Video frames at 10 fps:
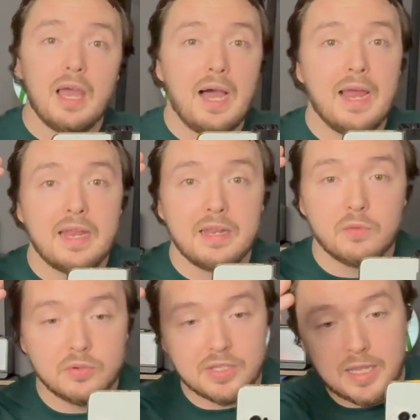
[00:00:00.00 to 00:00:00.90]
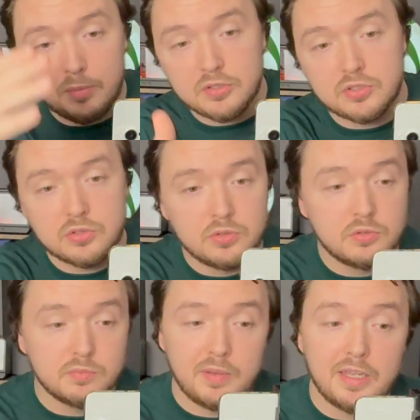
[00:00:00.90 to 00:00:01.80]
I was able
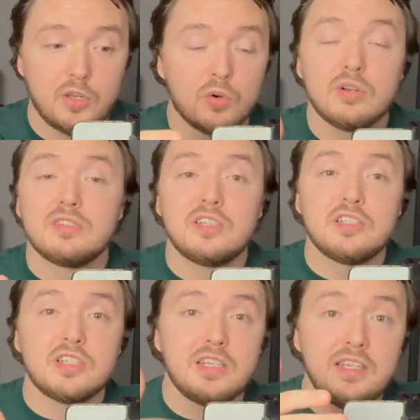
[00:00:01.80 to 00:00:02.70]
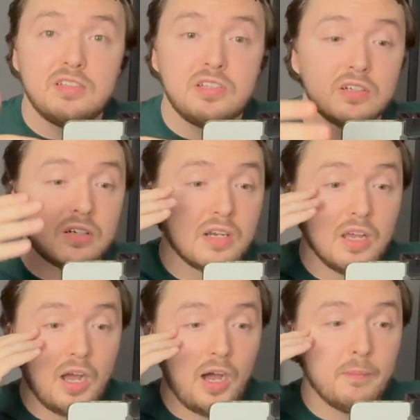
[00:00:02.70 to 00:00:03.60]
to make your decision easier
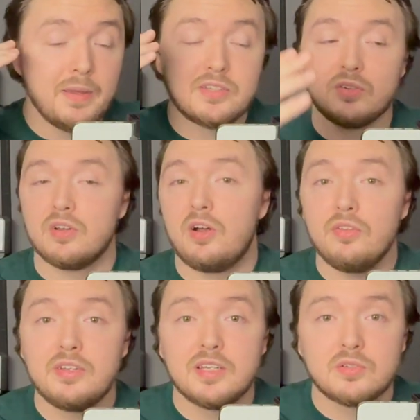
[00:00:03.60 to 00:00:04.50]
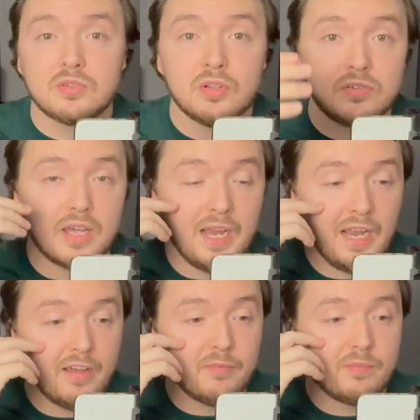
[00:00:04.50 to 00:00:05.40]
uh, based on all the test results I
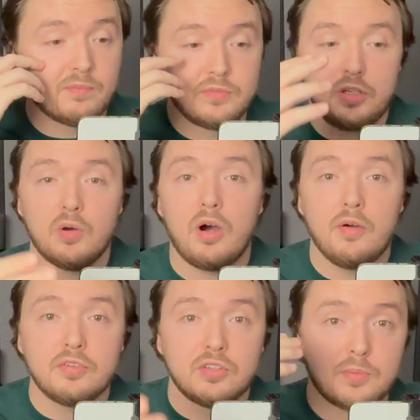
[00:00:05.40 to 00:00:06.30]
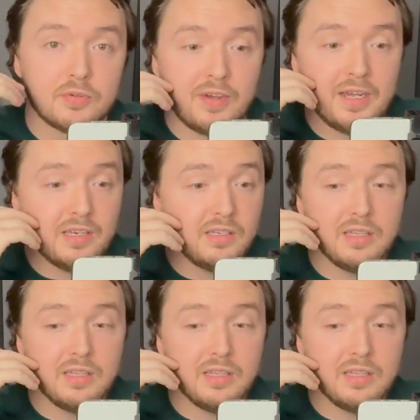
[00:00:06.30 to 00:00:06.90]
have, you know, obviously provided.